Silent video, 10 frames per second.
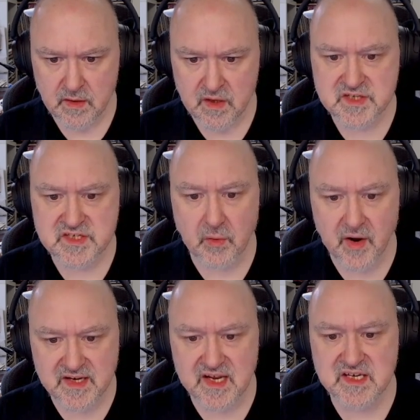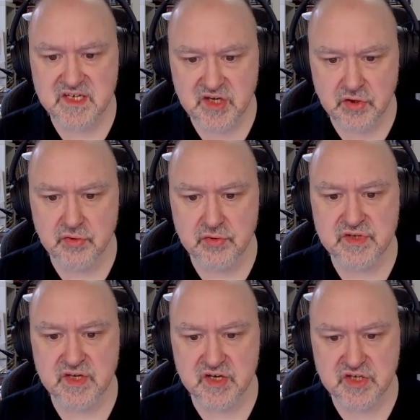So I need to
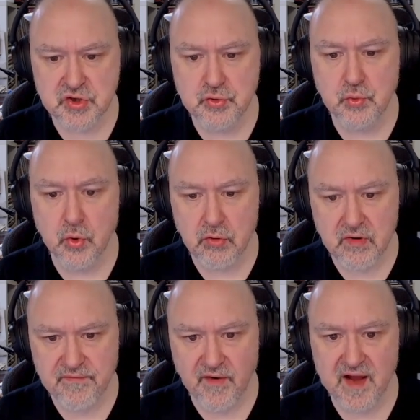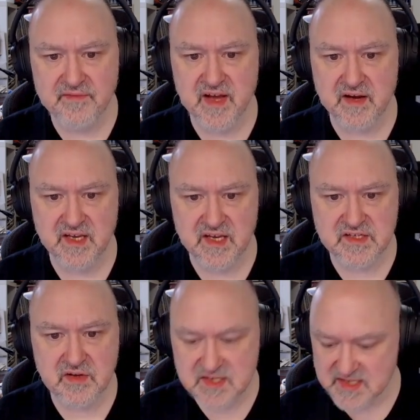use a 2 or a 5 down here.
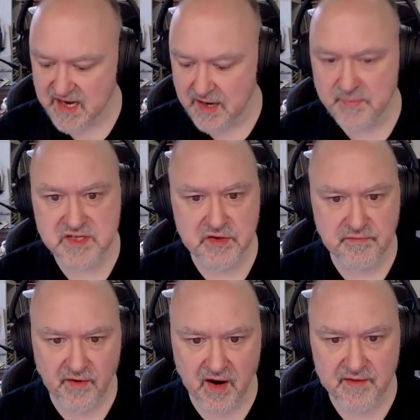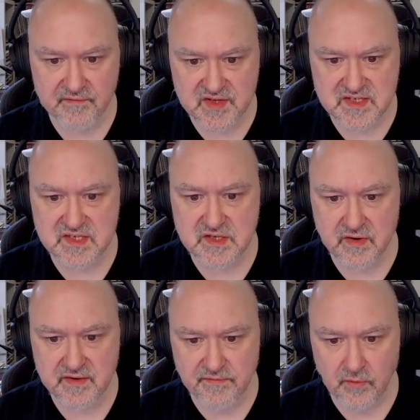So this can't be 2, 5. This is
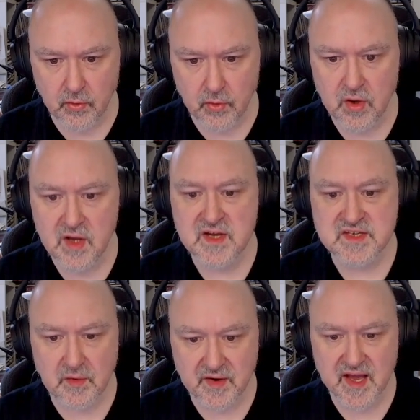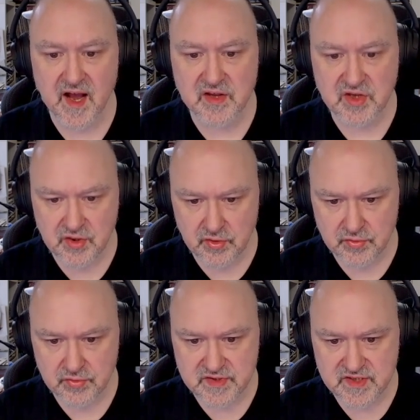3, 4. So I can't
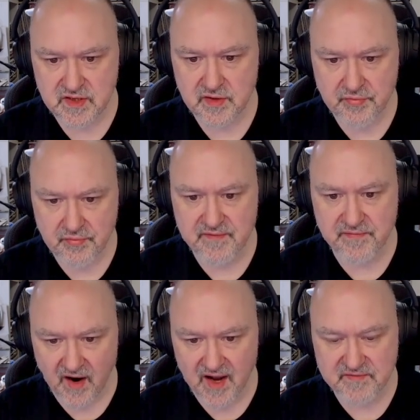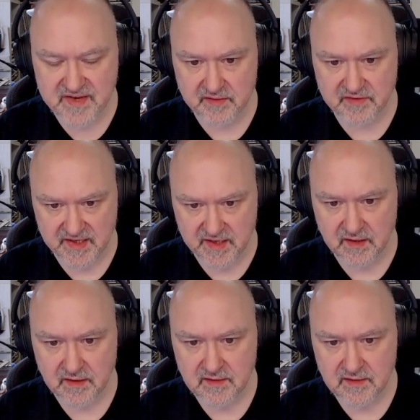use 3, 5 down here